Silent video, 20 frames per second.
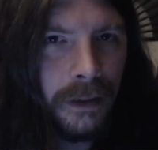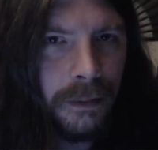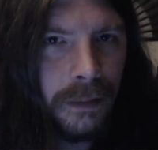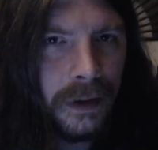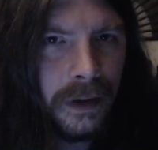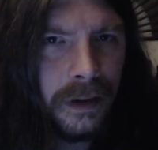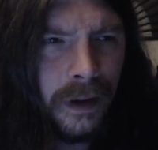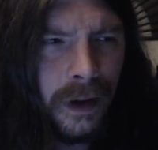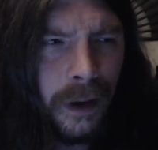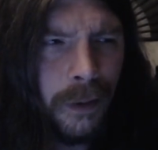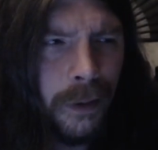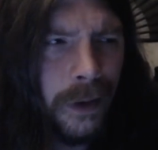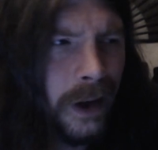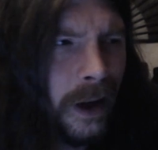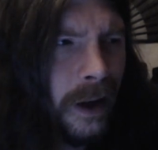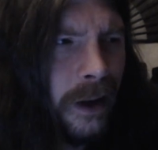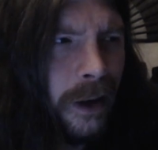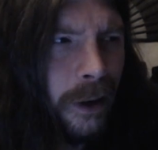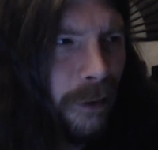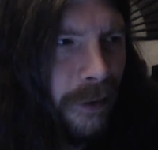But no,
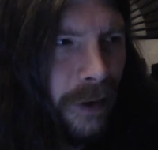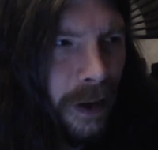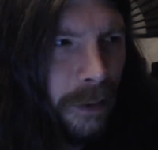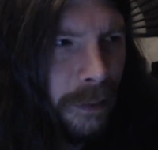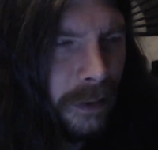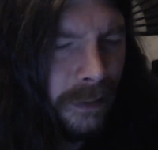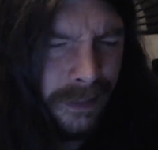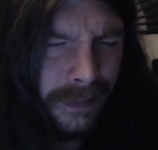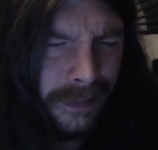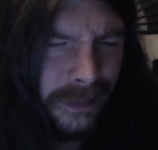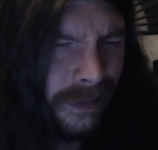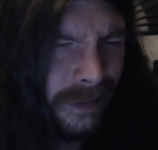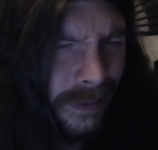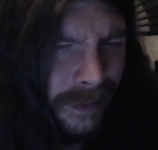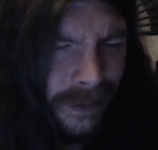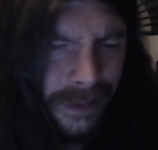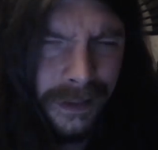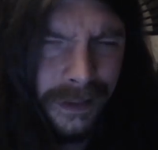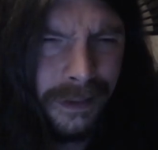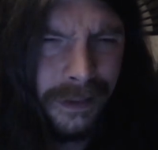not November.
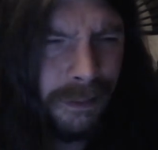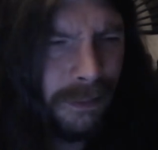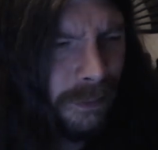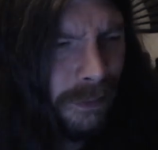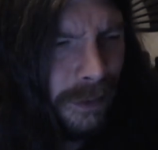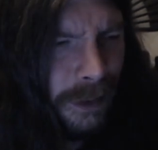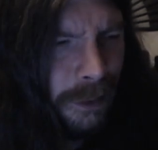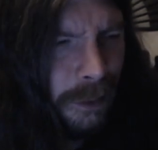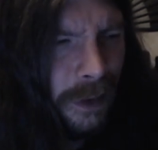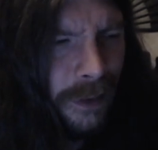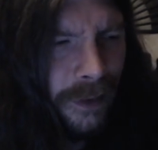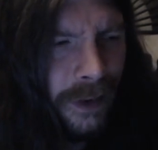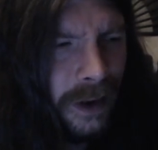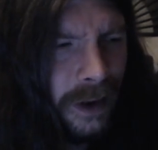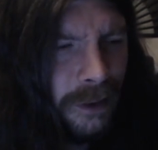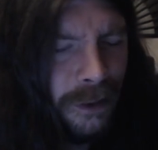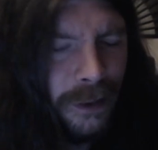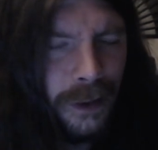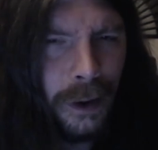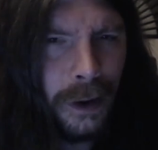What the fuck
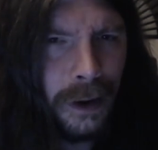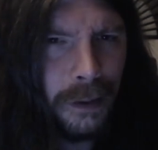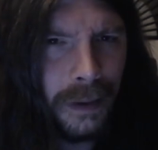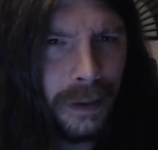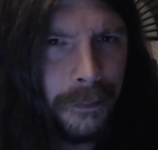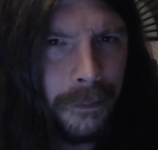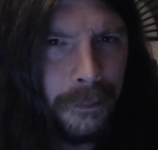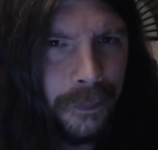are you talking about?